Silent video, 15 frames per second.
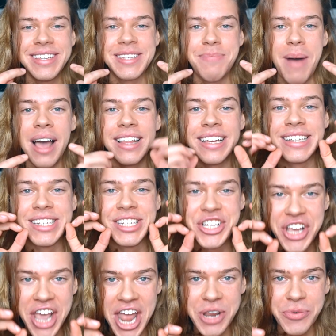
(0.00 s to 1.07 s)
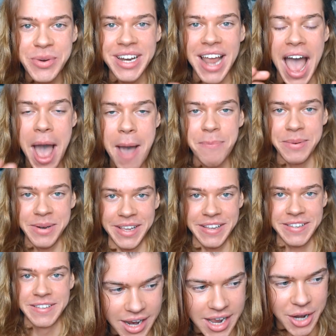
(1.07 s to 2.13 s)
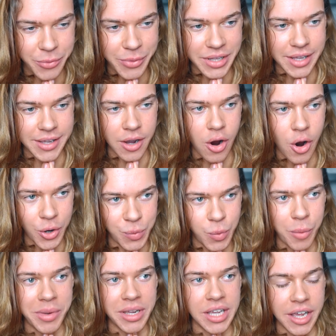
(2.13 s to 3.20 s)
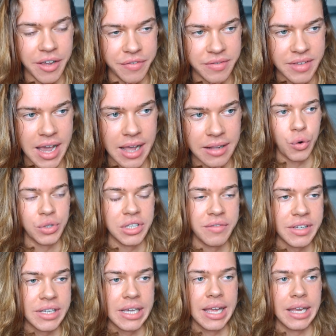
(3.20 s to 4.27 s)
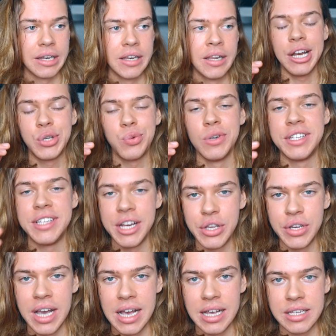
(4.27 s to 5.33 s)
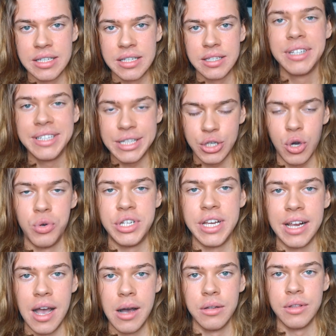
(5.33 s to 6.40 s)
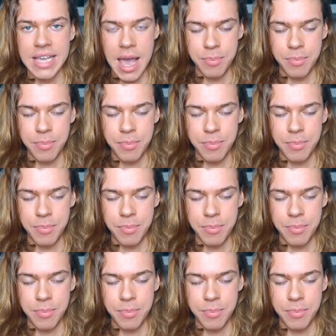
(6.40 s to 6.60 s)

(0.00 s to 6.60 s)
this smile? It's genuine happiness. I got a really heartwarming gift at CokeTV, and I just want to say to you guys, please go check out the